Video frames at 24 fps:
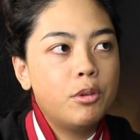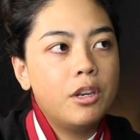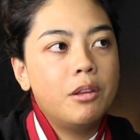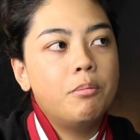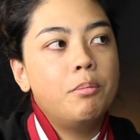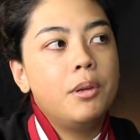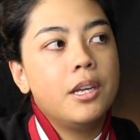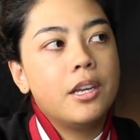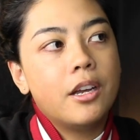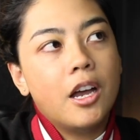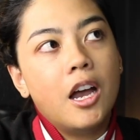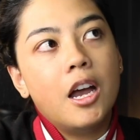what
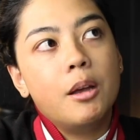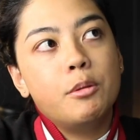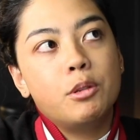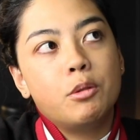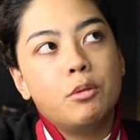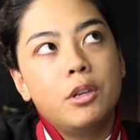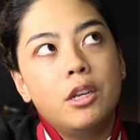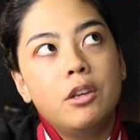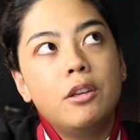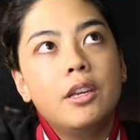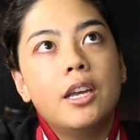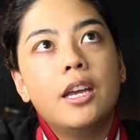it
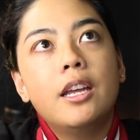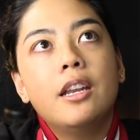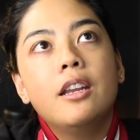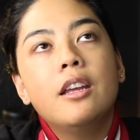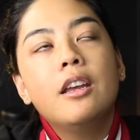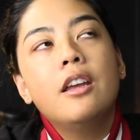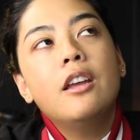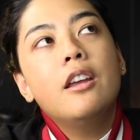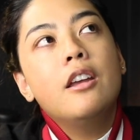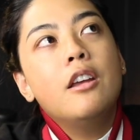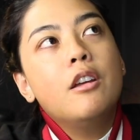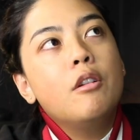becomes when you
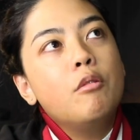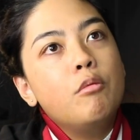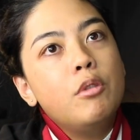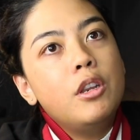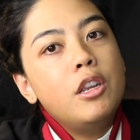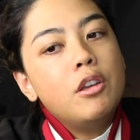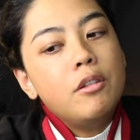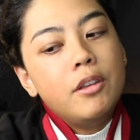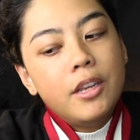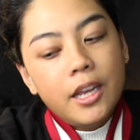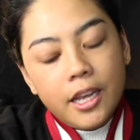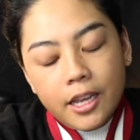
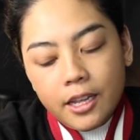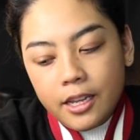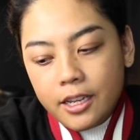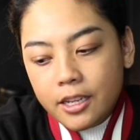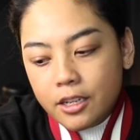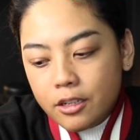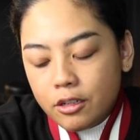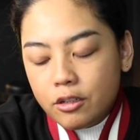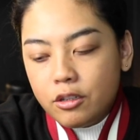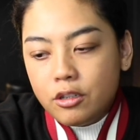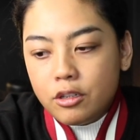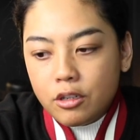get
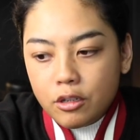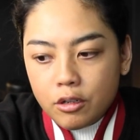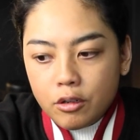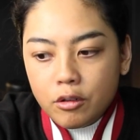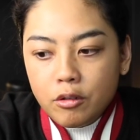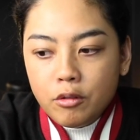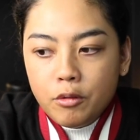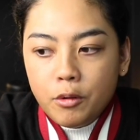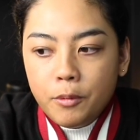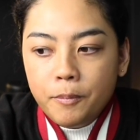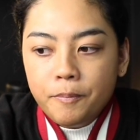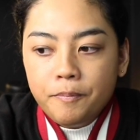
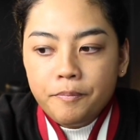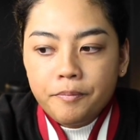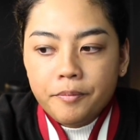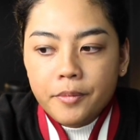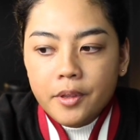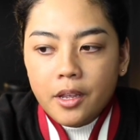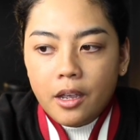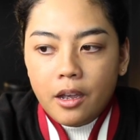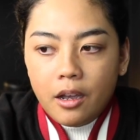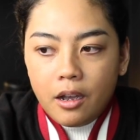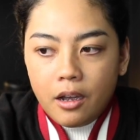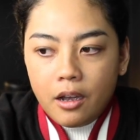into
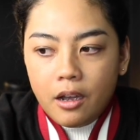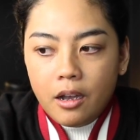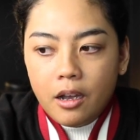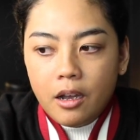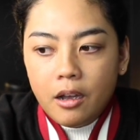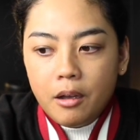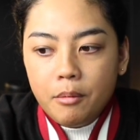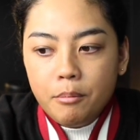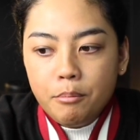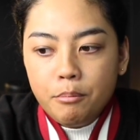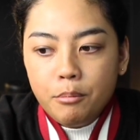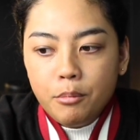
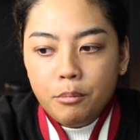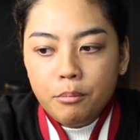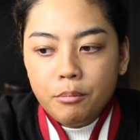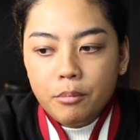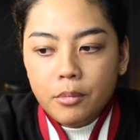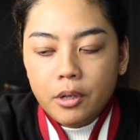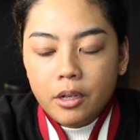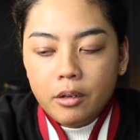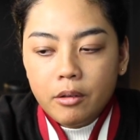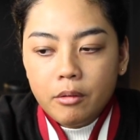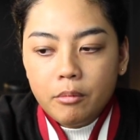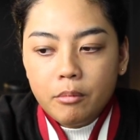
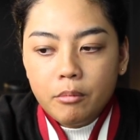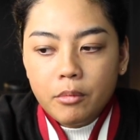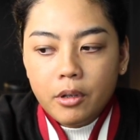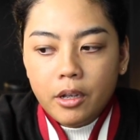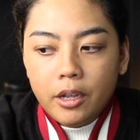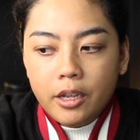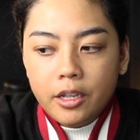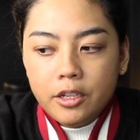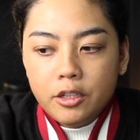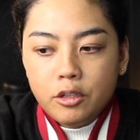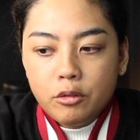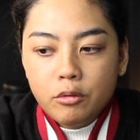
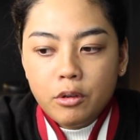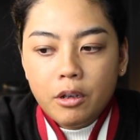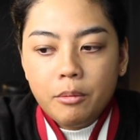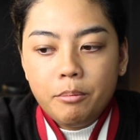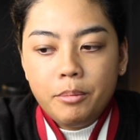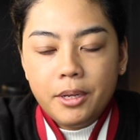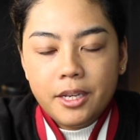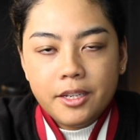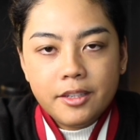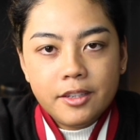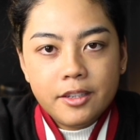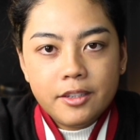a
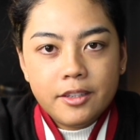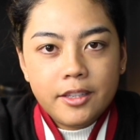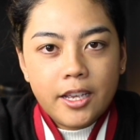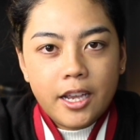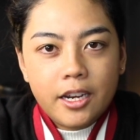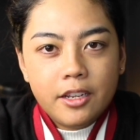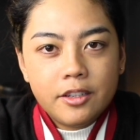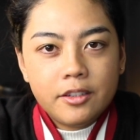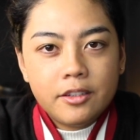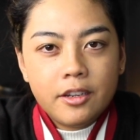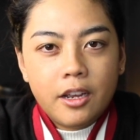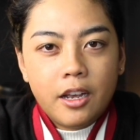business
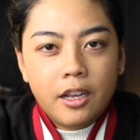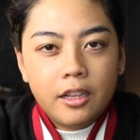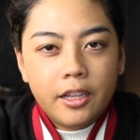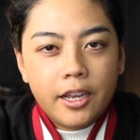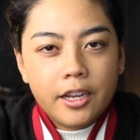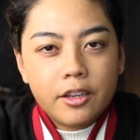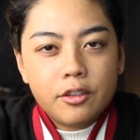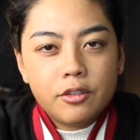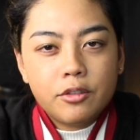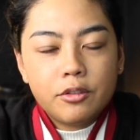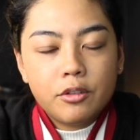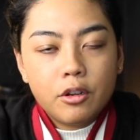that is not
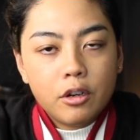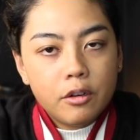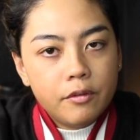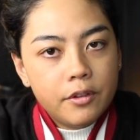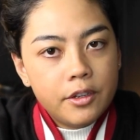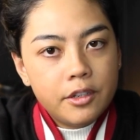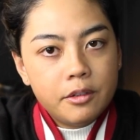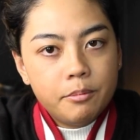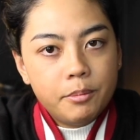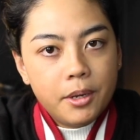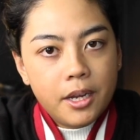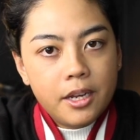like
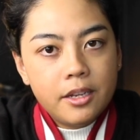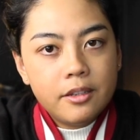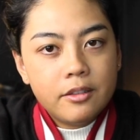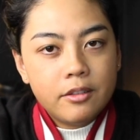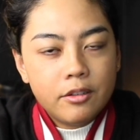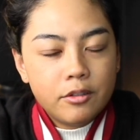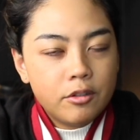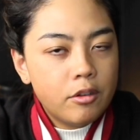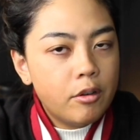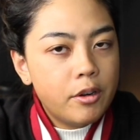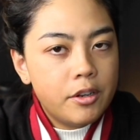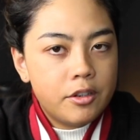service based.
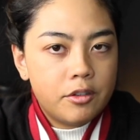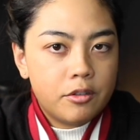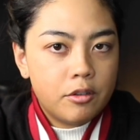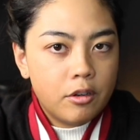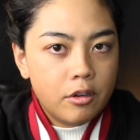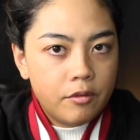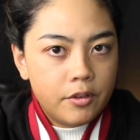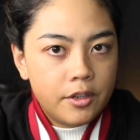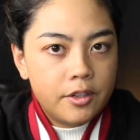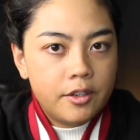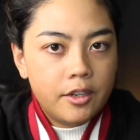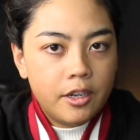There's always
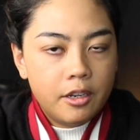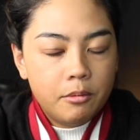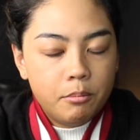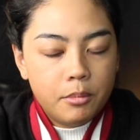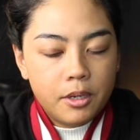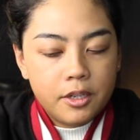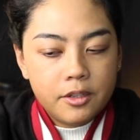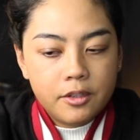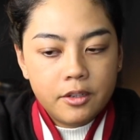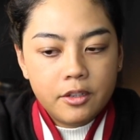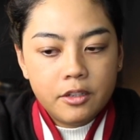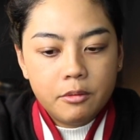service in
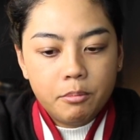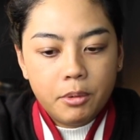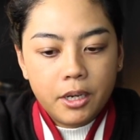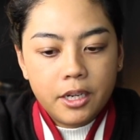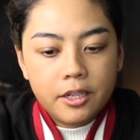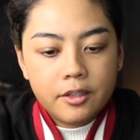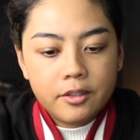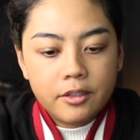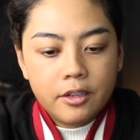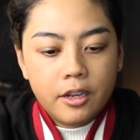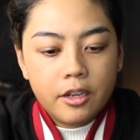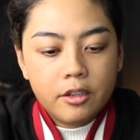business, but
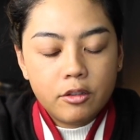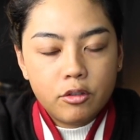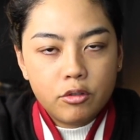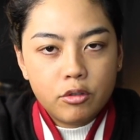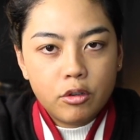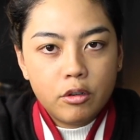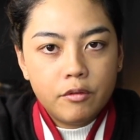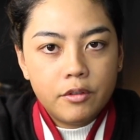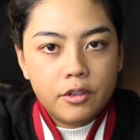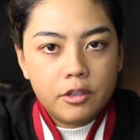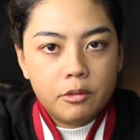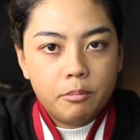it's not
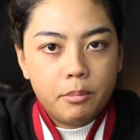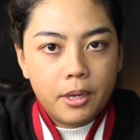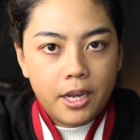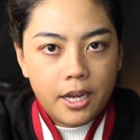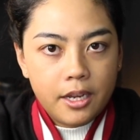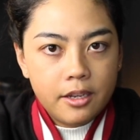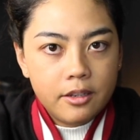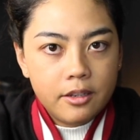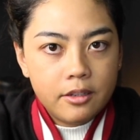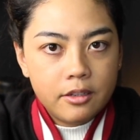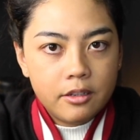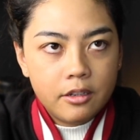service
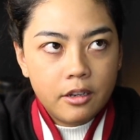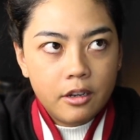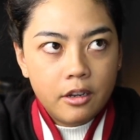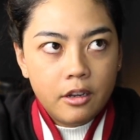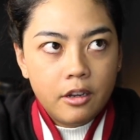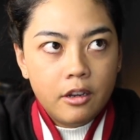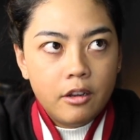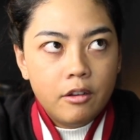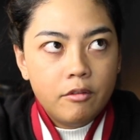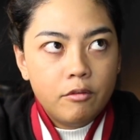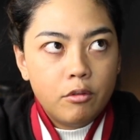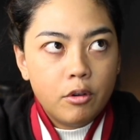based.
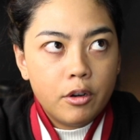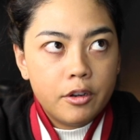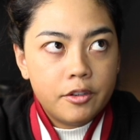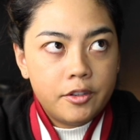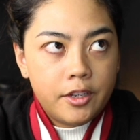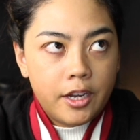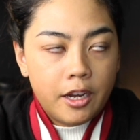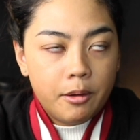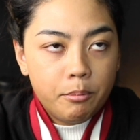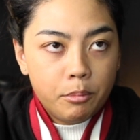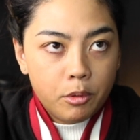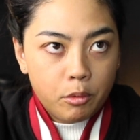For
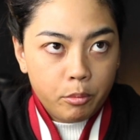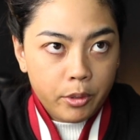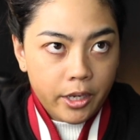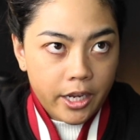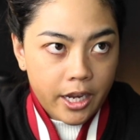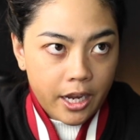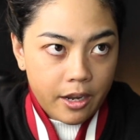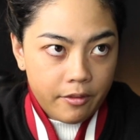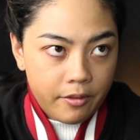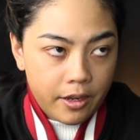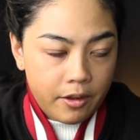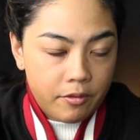example, we
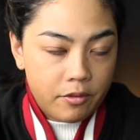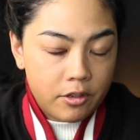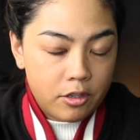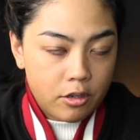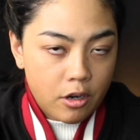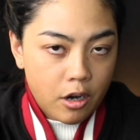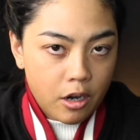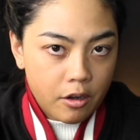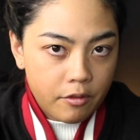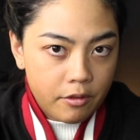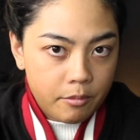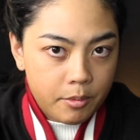have a
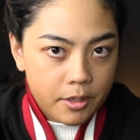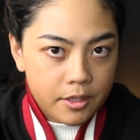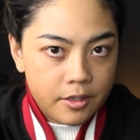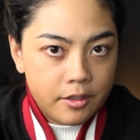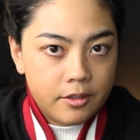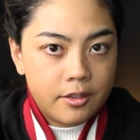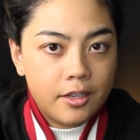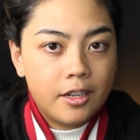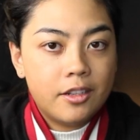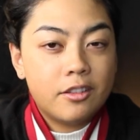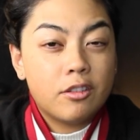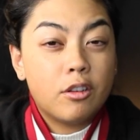photography
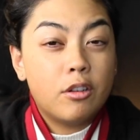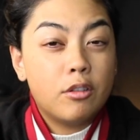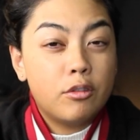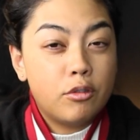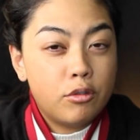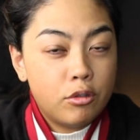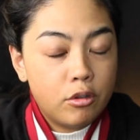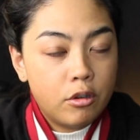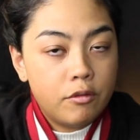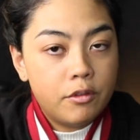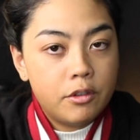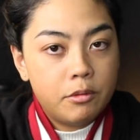business that's called
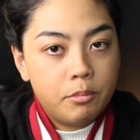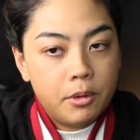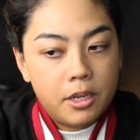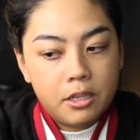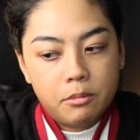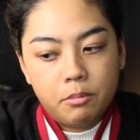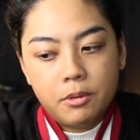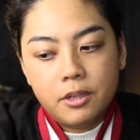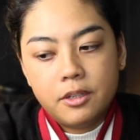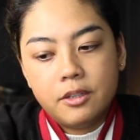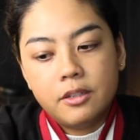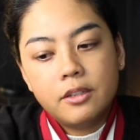service
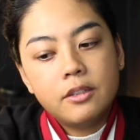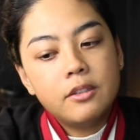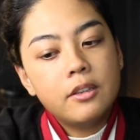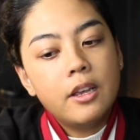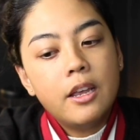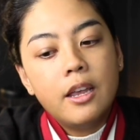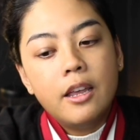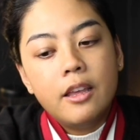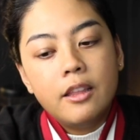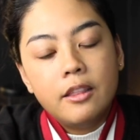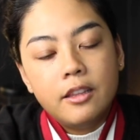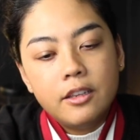based business.
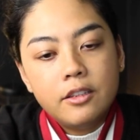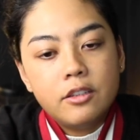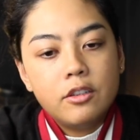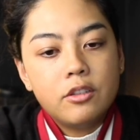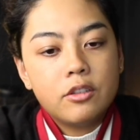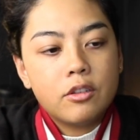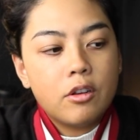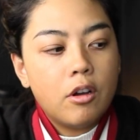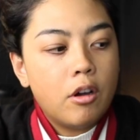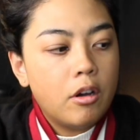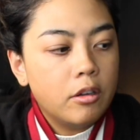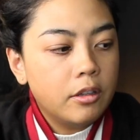This
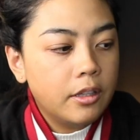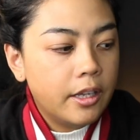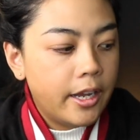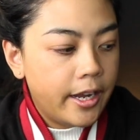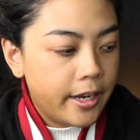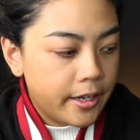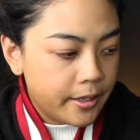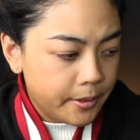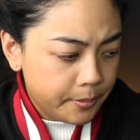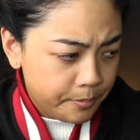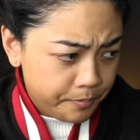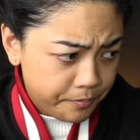is called
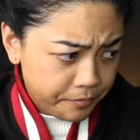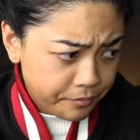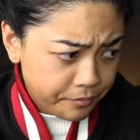like